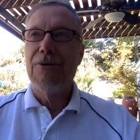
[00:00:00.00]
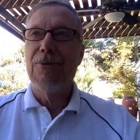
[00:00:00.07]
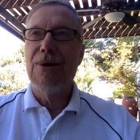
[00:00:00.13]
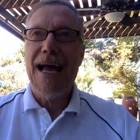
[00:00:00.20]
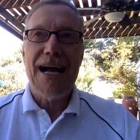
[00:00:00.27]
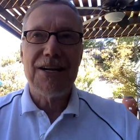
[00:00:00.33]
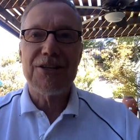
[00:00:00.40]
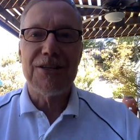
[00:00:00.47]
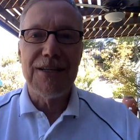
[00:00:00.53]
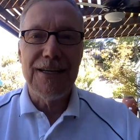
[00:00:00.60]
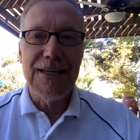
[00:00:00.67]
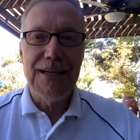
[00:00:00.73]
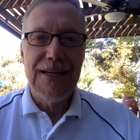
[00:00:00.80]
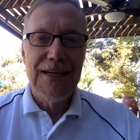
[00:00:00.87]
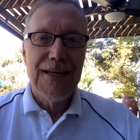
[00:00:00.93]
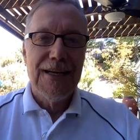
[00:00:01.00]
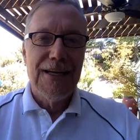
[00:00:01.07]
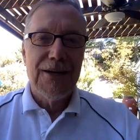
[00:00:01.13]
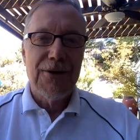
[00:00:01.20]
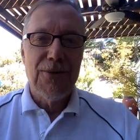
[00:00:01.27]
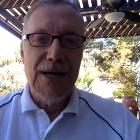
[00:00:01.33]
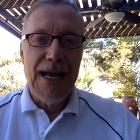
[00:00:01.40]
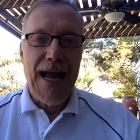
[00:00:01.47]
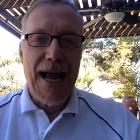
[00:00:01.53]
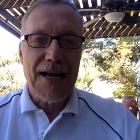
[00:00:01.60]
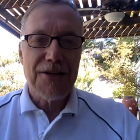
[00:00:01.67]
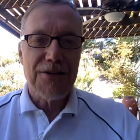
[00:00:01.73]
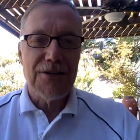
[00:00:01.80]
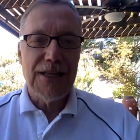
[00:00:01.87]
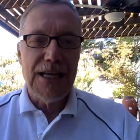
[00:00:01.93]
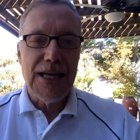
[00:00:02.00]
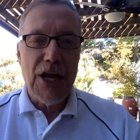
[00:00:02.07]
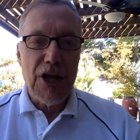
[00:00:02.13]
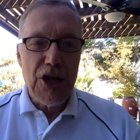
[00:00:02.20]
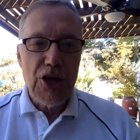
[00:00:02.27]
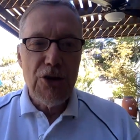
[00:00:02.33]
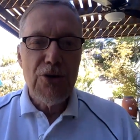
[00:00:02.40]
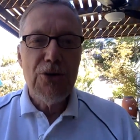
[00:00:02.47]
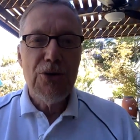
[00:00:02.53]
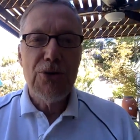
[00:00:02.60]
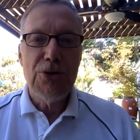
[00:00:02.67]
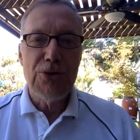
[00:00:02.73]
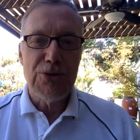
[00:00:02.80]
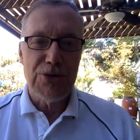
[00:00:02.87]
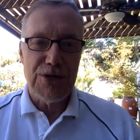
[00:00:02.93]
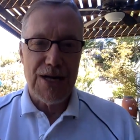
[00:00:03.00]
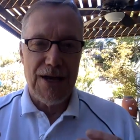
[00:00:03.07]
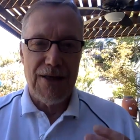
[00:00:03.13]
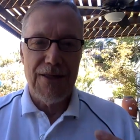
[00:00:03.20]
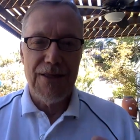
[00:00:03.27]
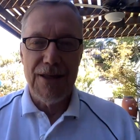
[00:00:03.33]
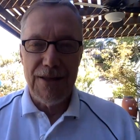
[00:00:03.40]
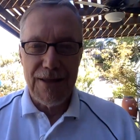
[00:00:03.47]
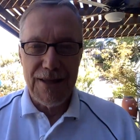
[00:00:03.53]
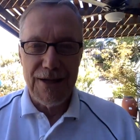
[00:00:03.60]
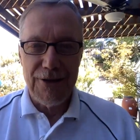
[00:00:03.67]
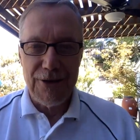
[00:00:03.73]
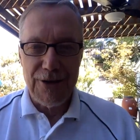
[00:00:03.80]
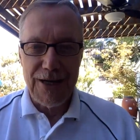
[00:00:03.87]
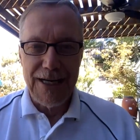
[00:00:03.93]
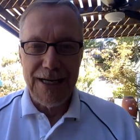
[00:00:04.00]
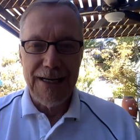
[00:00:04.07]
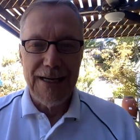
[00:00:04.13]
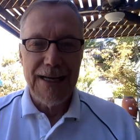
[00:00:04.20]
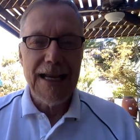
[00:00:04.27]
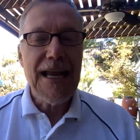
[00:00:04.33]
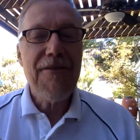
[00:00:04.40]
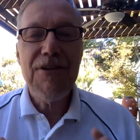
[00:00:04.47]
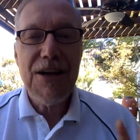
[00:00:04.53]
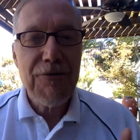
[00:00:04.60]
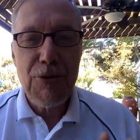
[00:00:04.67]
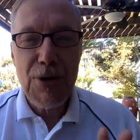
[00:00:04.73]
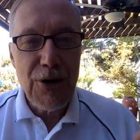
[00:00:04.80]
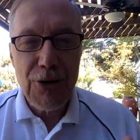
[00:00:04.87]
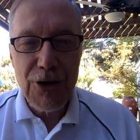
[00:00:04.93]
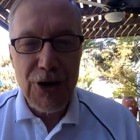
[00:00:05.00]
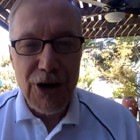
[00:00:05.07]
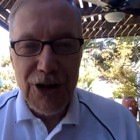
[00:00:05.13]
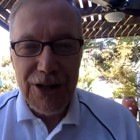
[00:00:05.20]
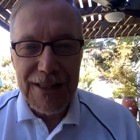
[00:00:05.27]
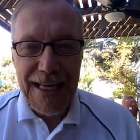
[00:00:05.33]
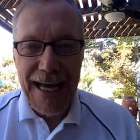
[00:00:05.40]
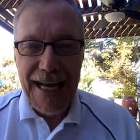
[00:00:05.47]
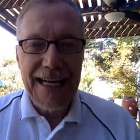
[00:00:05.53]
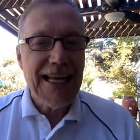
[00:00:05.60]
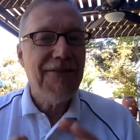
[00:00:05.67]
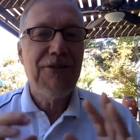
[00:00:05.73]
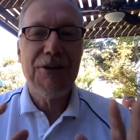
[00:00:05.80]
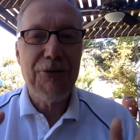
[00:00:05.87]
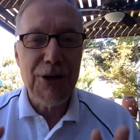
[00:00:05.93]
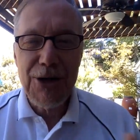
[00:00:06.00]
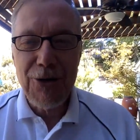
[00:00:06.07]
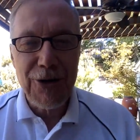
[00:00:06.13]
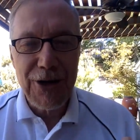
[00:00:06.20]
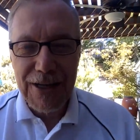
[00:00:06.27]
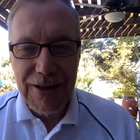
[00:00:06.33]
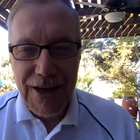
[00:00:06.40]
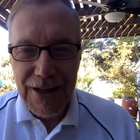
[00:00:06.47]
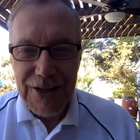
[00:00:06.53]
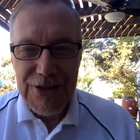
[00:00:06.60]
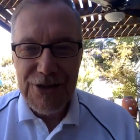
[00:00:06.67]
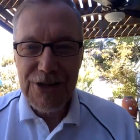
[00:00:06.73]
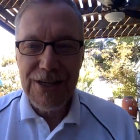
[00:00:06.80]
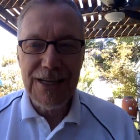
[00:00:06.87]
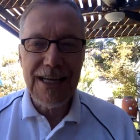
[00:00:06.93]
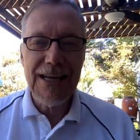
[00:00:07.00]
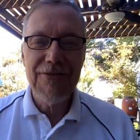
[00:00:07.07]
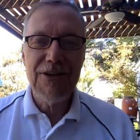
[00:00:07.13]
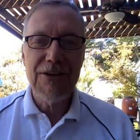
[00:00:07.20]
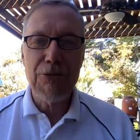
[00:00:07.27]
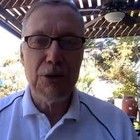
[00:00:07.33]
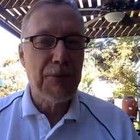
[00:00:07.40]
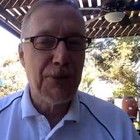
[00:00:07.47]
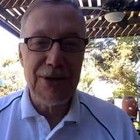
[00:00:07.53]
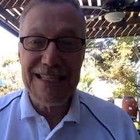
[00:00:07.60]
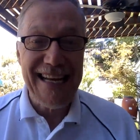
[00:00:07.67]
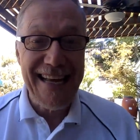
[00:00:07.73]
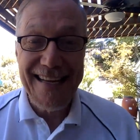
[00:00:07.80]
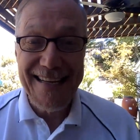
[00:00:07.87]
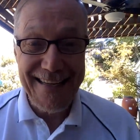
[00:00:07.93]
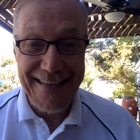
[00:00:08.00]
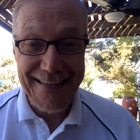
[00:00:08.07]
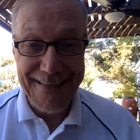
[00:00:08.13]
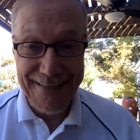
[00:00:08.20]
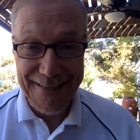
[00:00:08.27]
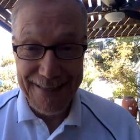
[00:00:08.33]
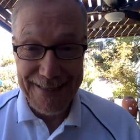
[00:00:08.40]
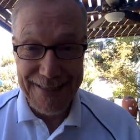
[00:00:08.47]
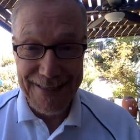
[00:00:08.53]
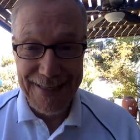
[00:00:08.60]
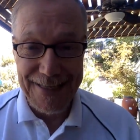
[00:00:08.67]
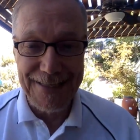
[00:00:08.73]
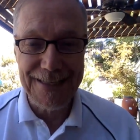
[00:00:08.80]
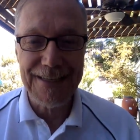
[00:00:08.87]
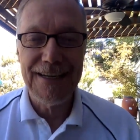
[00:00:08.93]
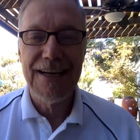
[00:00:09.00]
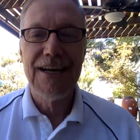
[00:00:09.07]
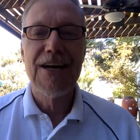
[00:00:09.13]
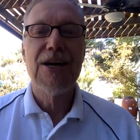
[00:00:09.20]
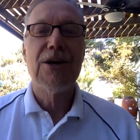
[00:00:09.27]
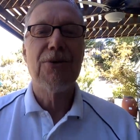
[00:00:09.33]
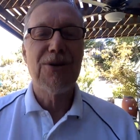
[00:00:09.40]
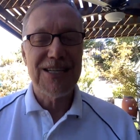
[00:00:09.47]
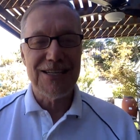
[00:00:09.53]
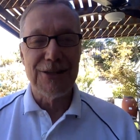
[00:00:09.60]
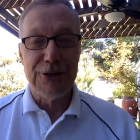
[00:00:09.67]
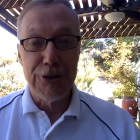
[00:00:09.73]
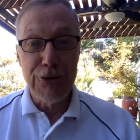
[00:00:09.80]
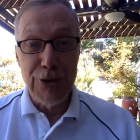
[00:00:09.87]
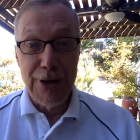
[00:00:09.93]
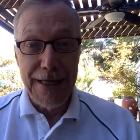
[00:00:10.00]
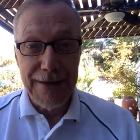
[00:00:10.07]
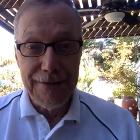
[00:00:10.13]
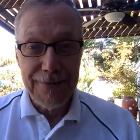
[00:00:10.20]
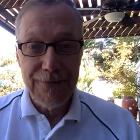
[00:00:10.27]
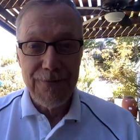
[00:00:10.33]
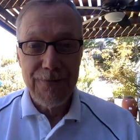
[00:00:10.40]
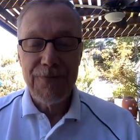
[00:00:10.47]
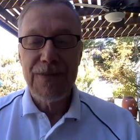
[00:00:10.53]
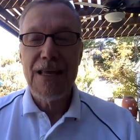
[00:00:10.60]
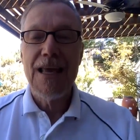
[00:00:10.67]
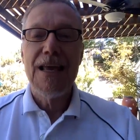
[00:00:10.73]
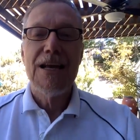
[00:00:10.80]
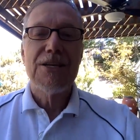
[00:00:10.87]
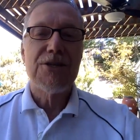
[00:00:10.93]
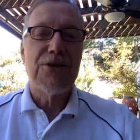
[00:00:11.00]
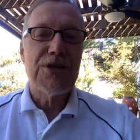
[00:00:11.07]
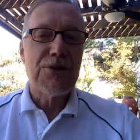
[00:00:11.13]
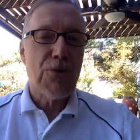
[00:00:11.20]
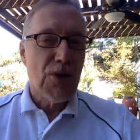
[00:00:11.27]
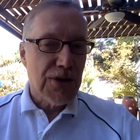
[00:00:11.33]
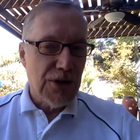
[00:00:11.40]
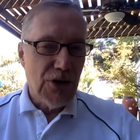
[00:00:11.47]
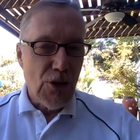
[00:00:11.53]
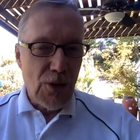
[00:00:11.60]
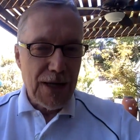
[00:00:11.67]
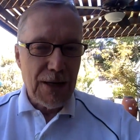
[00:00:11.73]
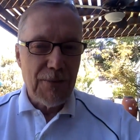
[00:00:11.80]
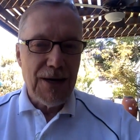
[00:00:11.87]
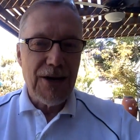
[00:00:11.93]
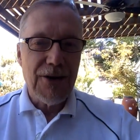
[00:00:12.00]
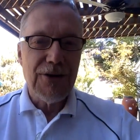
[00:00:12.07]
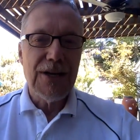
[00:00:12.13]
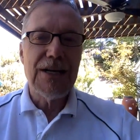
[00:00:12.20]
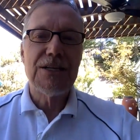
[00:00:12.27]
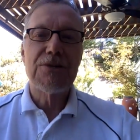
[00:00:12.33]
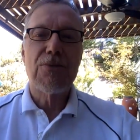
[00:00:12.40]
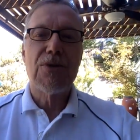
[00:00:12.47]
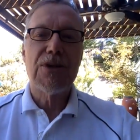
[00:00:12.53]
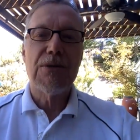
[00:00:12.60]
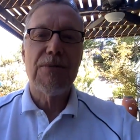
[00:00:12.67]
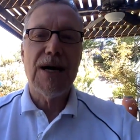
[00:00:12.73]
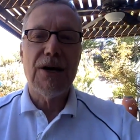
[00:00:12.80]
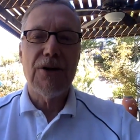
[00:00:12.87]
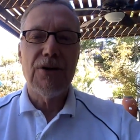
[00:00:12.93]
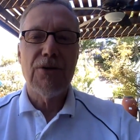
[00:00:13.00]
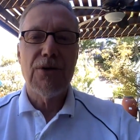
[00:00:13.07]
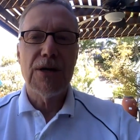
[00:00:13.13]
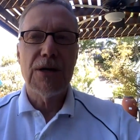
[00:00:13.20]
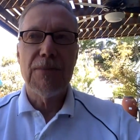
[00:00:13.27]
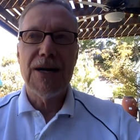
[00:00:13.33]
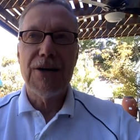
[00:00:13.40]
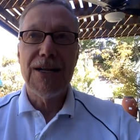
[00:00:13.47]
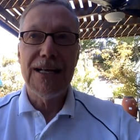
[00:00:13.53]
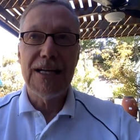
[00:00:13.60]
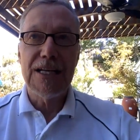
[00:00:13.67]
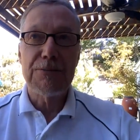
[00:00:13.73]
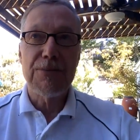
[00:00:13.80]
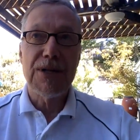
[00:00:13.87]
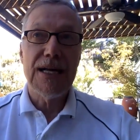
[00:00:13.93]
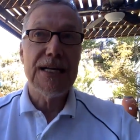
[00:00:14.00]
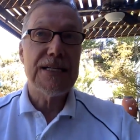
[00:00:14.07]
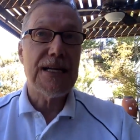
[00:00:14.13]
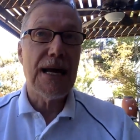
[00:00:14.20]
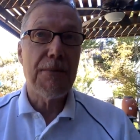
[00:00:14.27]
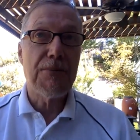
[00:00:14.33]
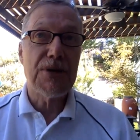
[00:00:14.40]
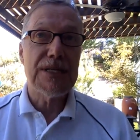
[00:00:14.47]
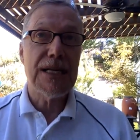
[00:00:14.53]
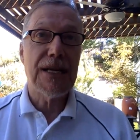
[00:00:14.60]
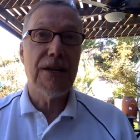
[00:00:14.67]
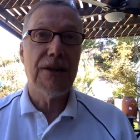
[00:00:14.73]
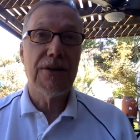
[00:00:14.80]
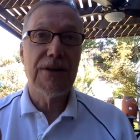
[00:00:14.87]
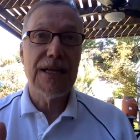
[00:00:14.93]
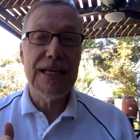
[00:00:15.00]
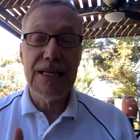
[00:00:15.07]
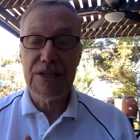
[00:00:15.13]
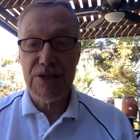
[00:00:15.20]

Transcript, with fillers: We actually, we actually use the theory, even if we don't call it that, even if we don't acknowledge it, even if we pretend it doesn't exist. We still do it. So it's worth knowing about. It's worth about knowing about in its place, and particularly